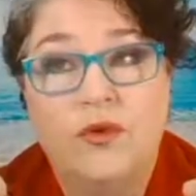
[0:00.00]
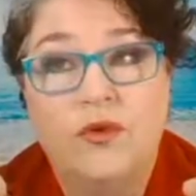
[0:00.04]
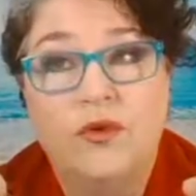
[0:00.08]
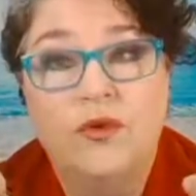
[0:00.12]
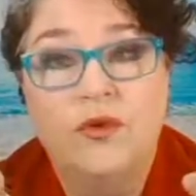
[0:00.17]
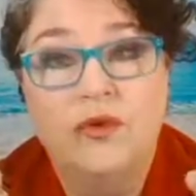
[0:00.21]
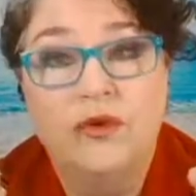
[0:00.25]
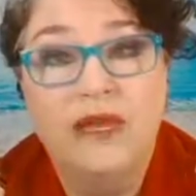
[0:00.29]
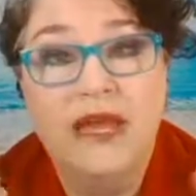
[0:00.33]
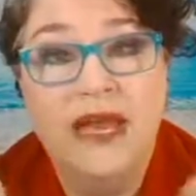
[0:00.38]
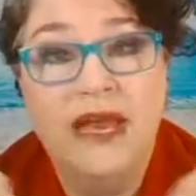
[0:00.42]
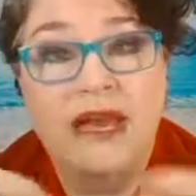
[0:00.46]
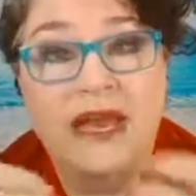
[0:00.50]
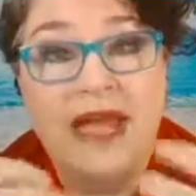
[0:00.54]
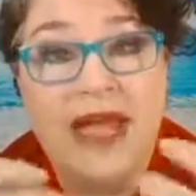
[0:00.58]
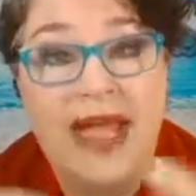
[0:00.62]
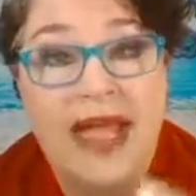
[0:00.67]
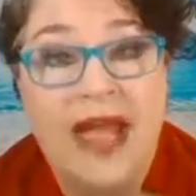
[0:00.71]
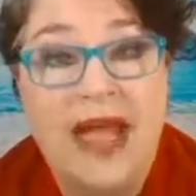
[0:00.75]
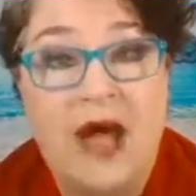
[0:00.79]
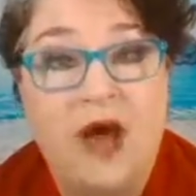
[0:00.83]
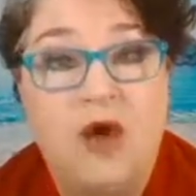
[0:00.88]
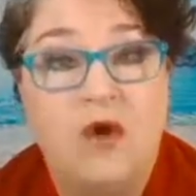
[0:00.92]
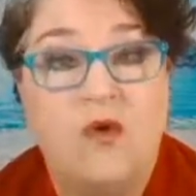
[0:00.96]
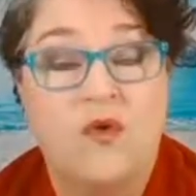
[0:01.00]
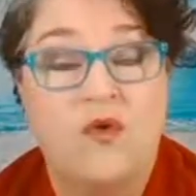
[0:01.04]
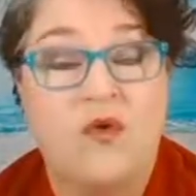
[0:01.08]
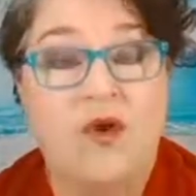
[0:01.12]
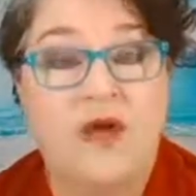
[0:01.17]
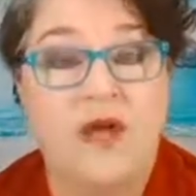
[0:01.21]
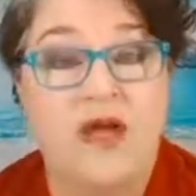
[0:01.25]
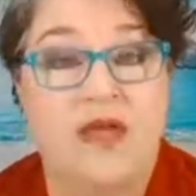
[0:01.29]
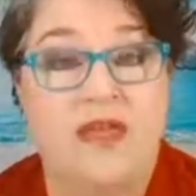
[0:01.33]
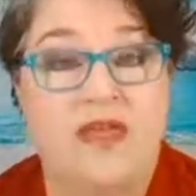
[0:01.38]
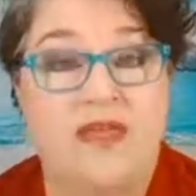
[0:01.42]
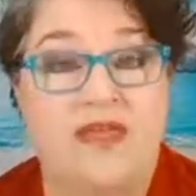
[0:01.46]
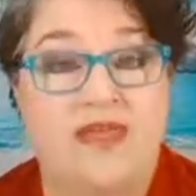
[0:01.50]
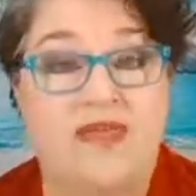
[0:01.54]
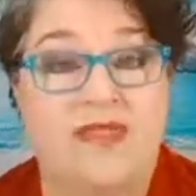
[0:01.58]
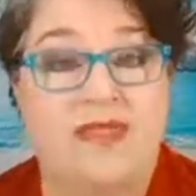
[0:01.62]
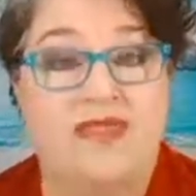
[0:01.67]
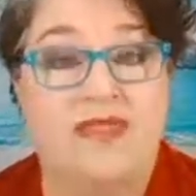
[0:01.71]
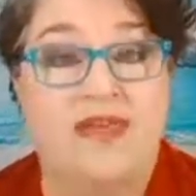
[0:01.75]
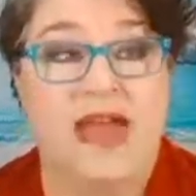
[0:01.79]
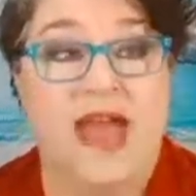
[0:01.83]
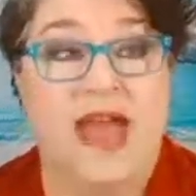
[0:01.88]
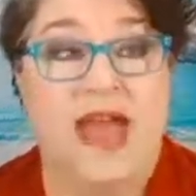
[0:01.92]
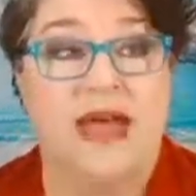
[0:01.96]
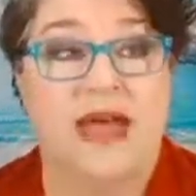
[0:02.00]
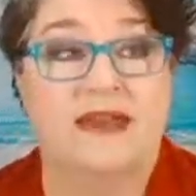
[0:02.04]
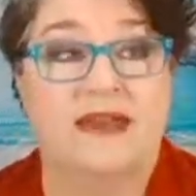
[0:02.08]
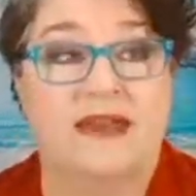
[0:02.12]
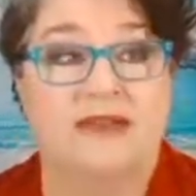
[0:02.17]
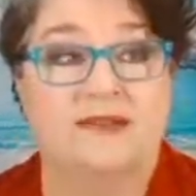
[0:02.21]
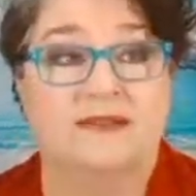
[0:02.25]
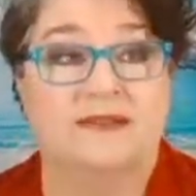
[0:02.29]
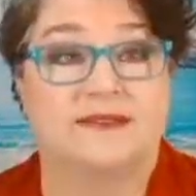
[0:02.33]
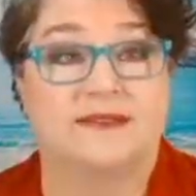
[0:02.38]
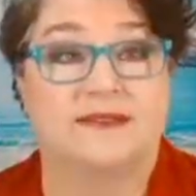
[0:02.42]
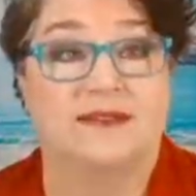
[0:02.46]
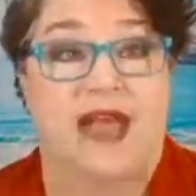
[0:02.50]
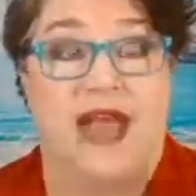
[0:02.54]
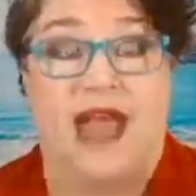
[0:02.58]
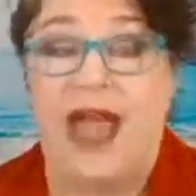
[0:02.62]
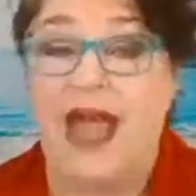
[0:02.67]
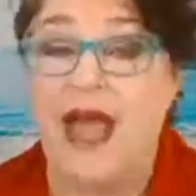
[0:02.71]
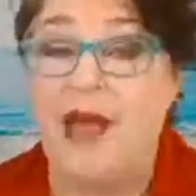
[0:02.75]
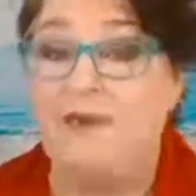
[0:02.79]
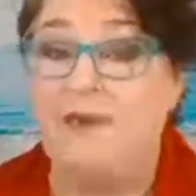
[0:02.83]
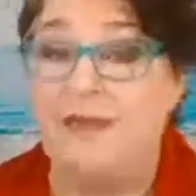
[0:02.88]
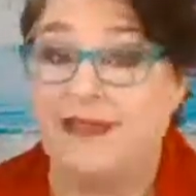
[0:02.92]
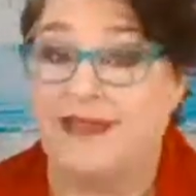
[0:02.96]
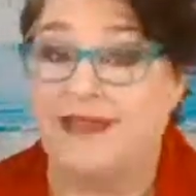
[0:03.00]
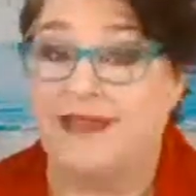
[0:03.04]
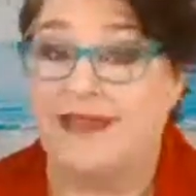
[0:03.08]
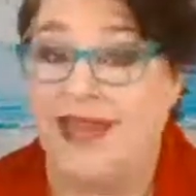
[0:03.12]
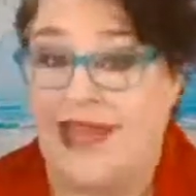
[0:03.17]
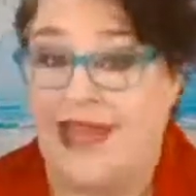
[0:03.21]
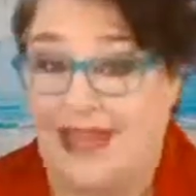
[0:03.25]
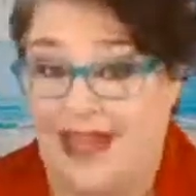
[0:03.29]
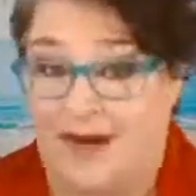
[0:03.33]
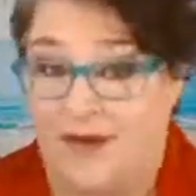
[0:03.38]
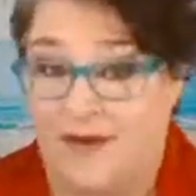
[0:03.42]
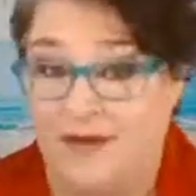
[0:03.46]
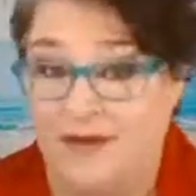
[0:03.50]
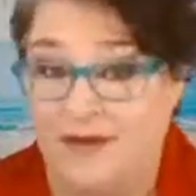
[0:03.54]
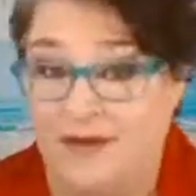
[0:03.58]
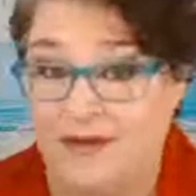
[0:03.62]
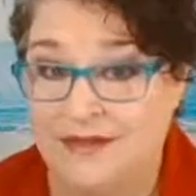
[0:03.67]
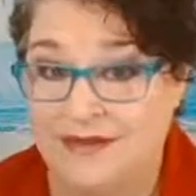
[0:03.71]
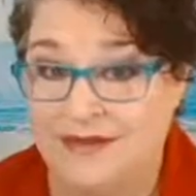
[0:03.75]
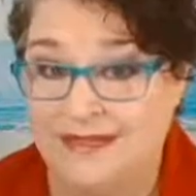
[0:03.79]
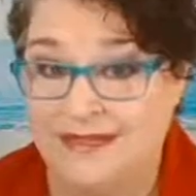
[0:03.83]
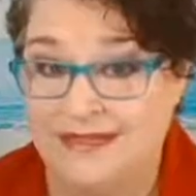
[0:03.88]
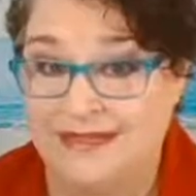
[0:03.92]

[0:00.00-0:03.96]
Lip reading: create a how that is a happy how,